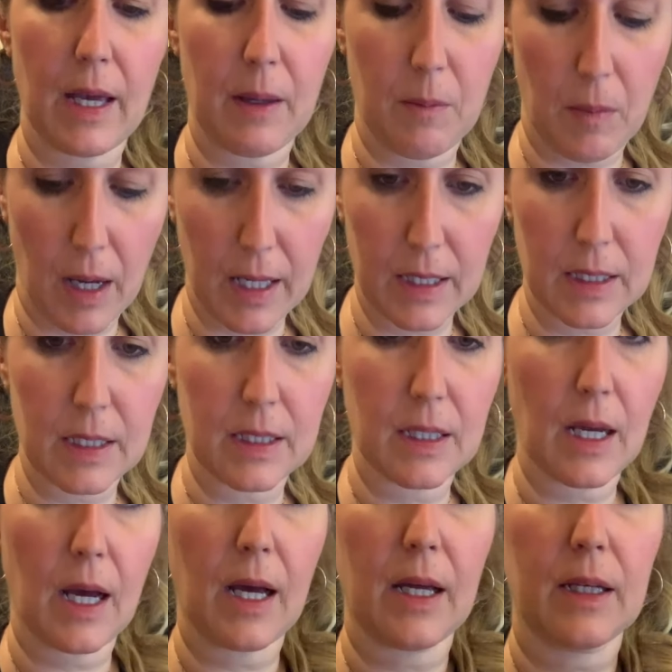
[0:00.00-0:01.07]
Mine did
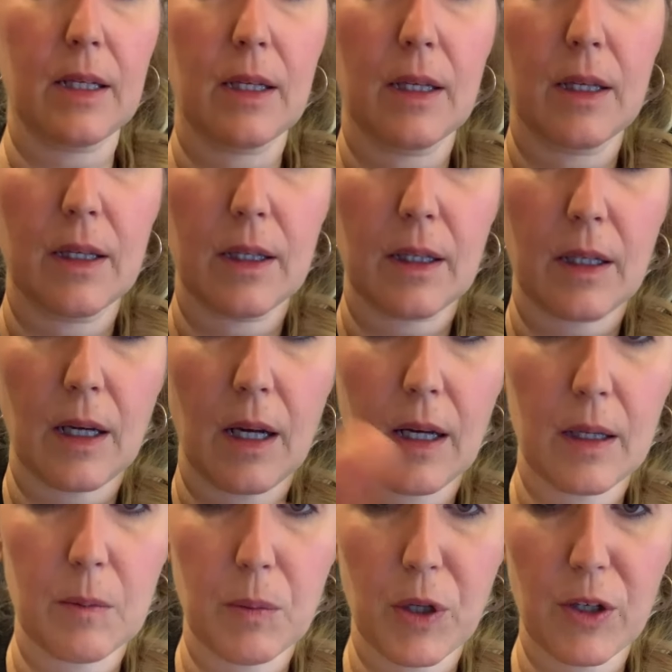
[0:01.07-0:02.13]
not
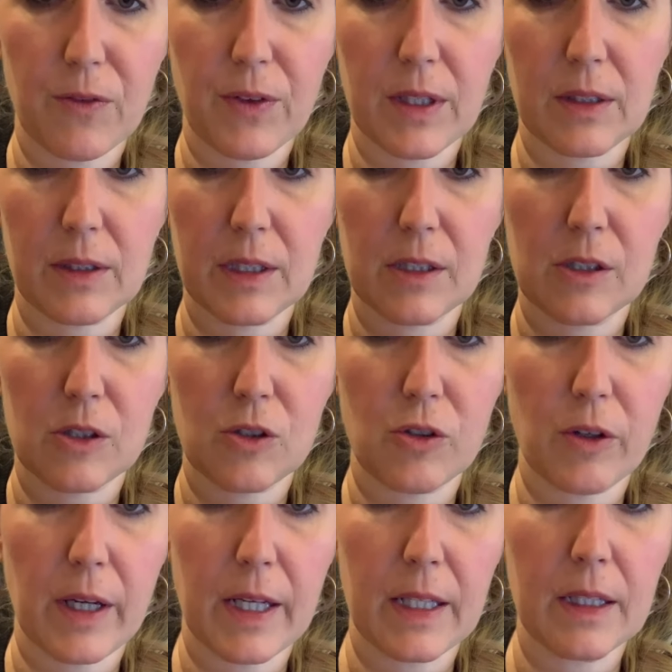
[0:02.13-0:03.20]
cut perfectly
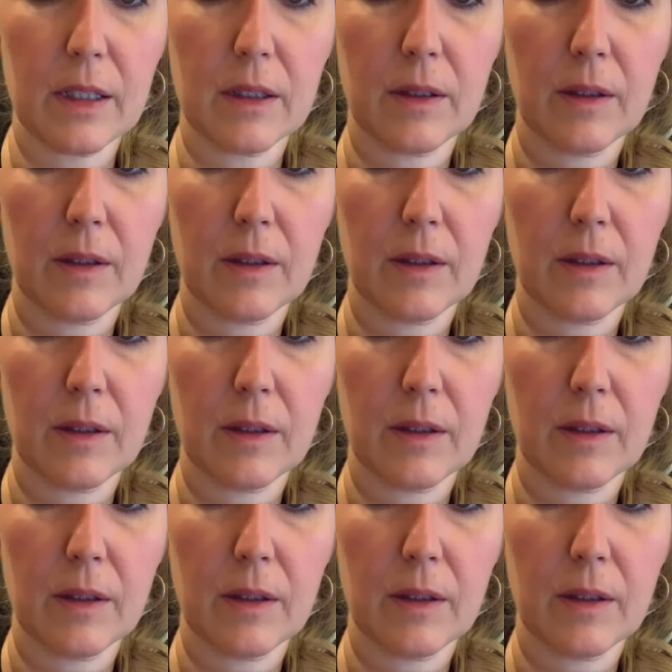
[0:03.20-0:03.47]
straight.